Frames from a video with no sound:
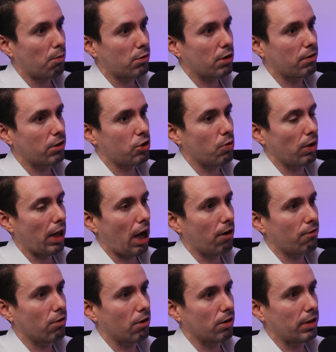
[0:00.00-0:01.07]
to allow
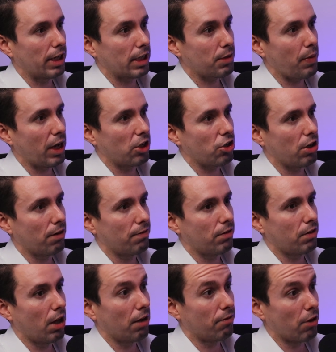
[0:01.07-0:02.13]
for the expansion
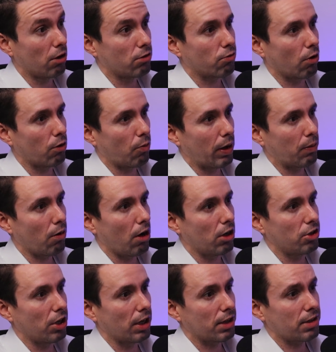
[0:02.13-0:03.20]
of those roadway
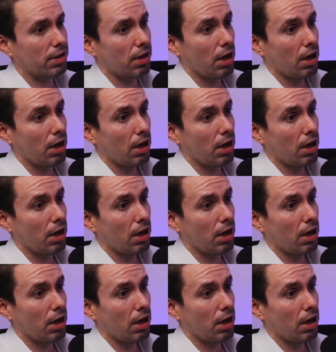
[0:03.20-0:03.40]
projects.